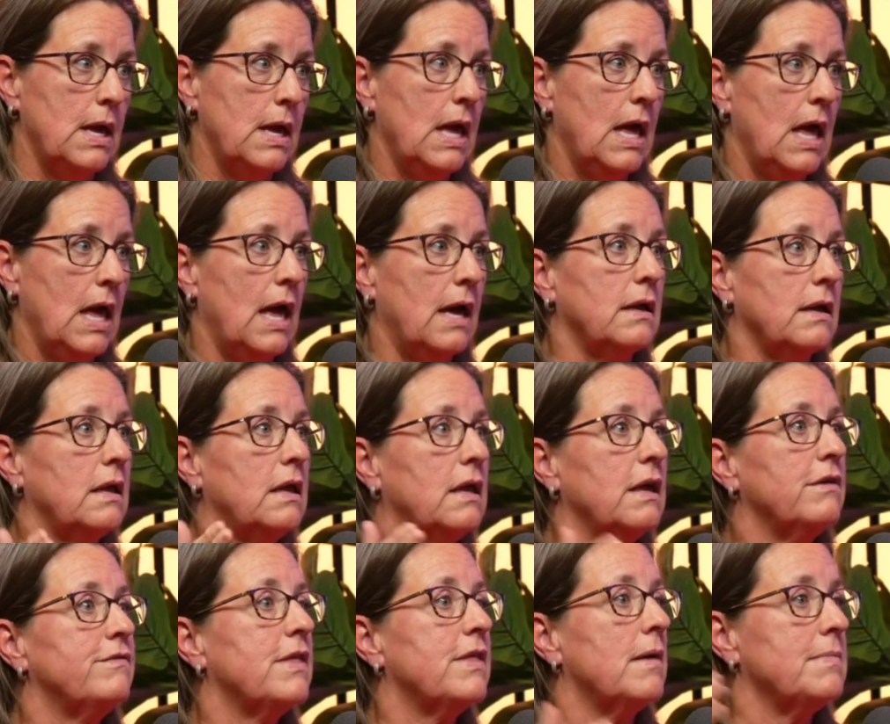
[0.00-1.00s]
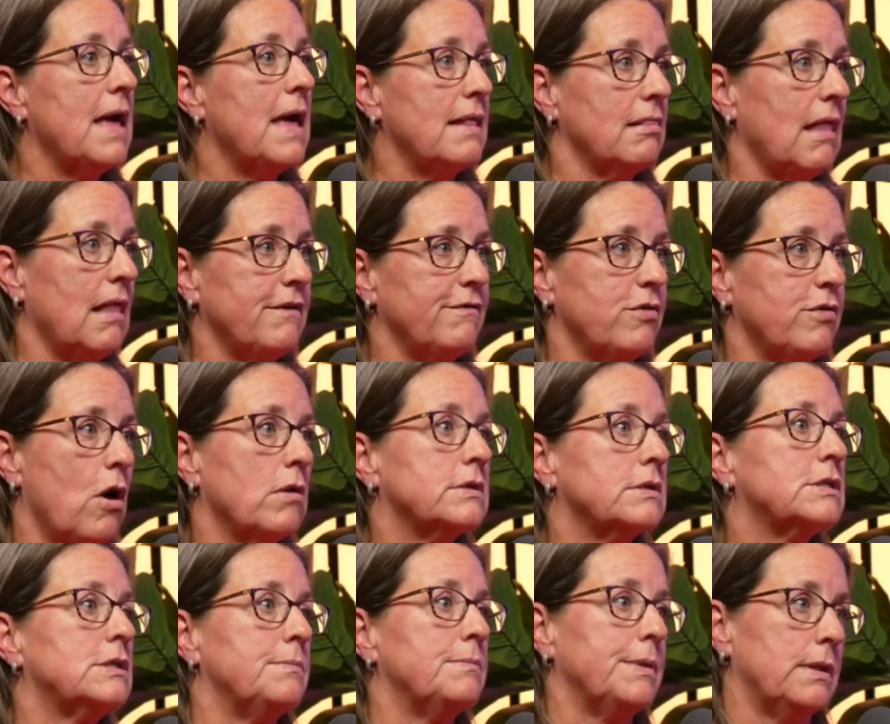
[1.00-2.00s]
and give them that lifelong
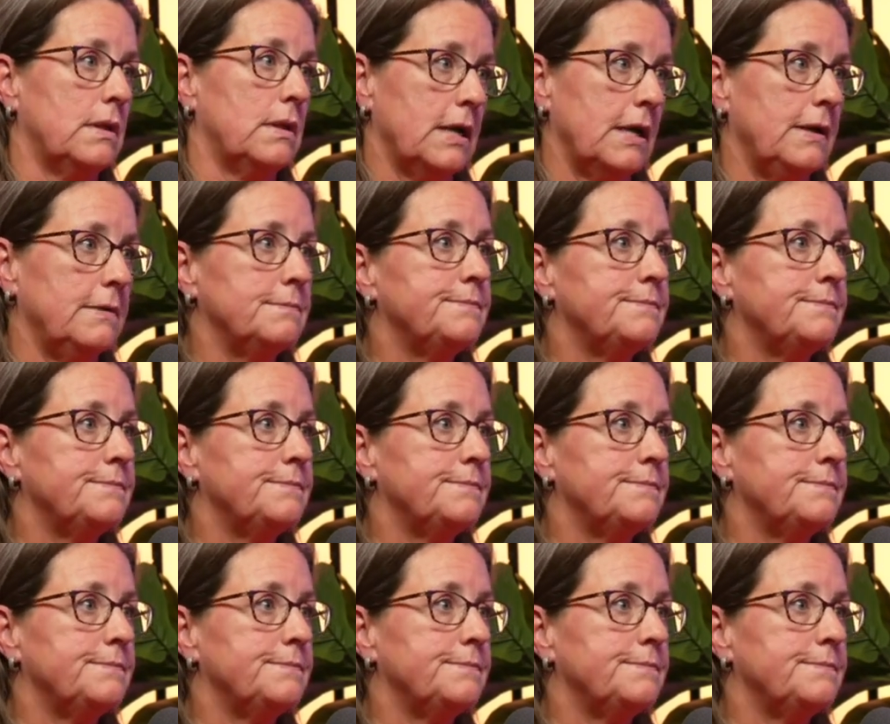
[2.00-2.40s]
stability.